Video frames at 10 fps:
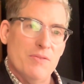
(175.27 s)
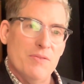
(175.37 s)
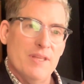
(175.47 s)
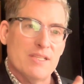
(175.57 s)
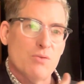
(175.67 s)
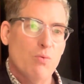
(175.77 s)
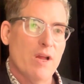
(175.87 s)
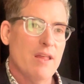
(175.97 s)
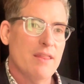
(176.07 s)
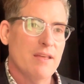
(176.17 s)
this
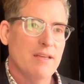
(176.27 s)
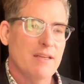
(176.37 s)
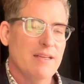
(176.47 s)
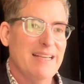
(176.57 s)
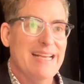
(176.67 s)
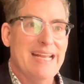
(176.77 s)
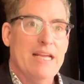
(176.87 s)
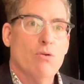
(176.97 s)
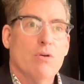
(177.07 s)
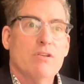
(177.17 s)
with
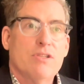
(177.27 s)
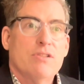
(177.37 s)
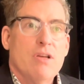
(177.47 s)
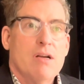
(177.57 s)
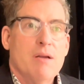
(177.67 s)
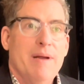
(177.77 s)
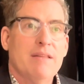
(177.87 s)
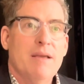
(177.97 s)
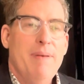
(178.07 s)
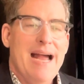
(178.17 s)
in order to talk about
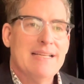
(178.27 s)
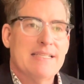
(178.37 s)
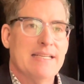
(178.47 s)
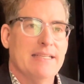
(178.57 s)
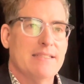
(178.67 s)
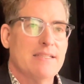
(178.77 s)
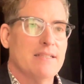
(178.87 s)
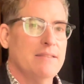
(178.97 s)
the past tense?